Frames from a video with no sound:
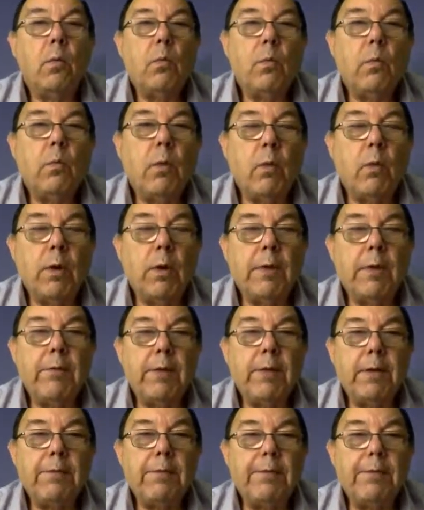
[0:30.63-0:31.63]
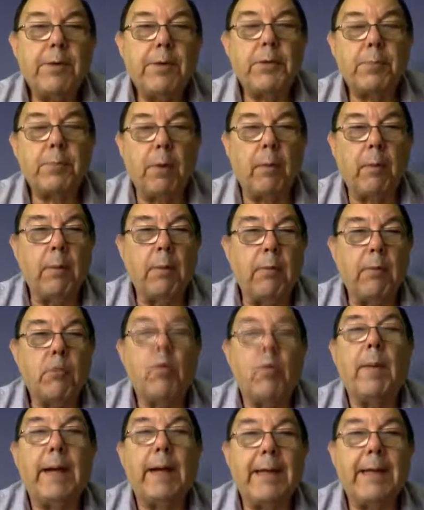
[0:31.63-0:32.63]
Well, one of the first problems we
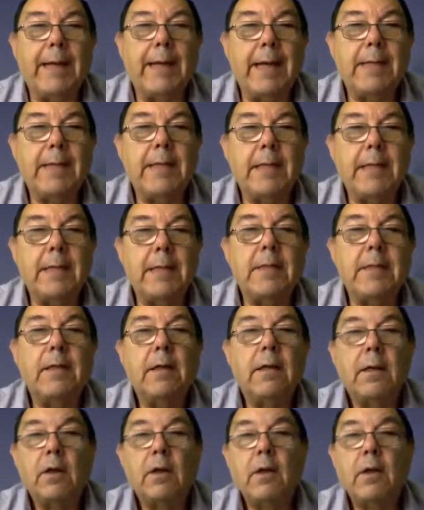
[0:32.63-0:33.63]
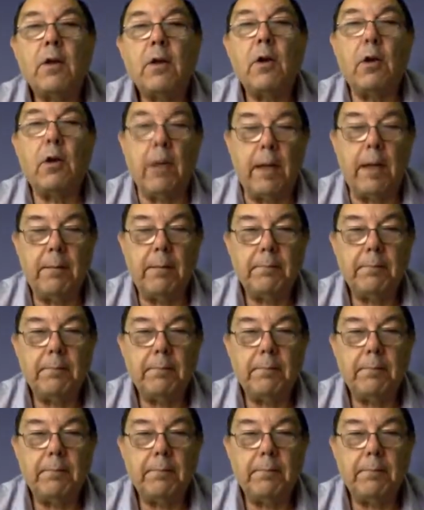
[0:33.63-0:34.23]
might get is colour.